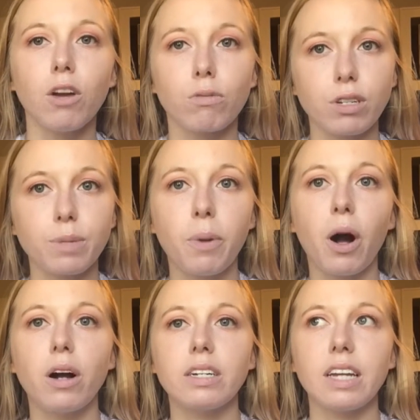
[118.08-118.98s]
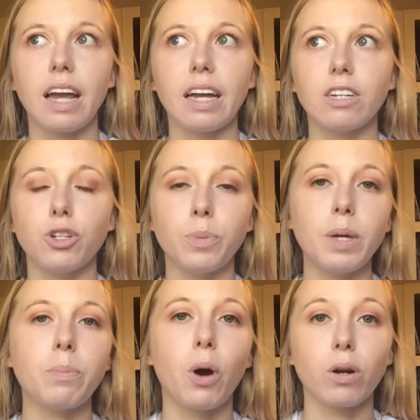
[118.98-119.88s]
respond and to
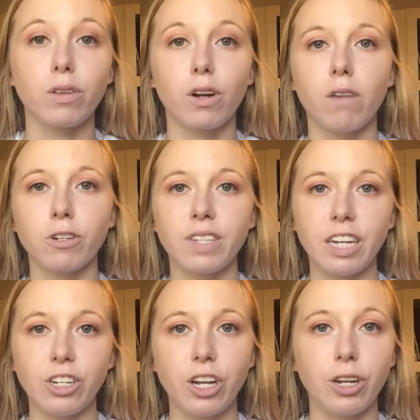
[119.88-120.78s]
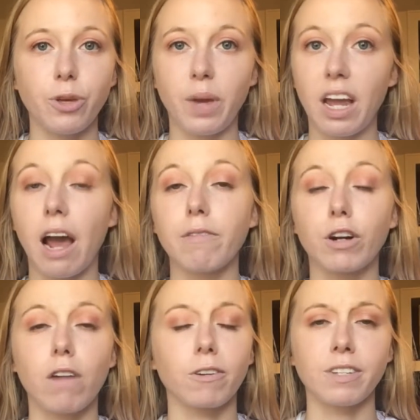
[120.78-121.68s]
be part of the conversation. You can't have a
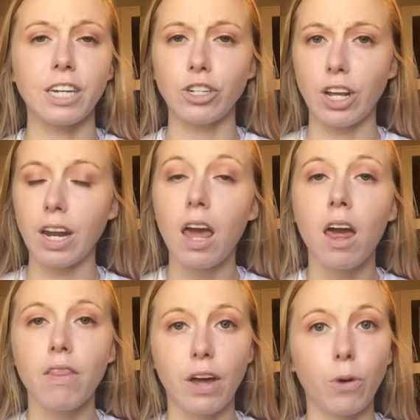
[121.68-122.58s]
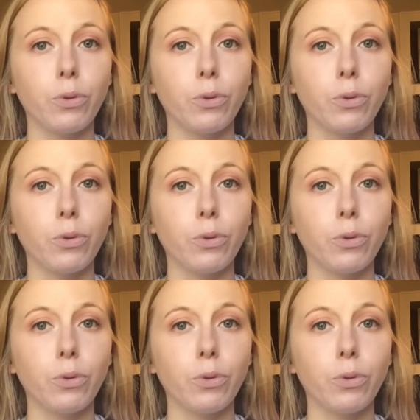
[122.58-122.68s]
conversation that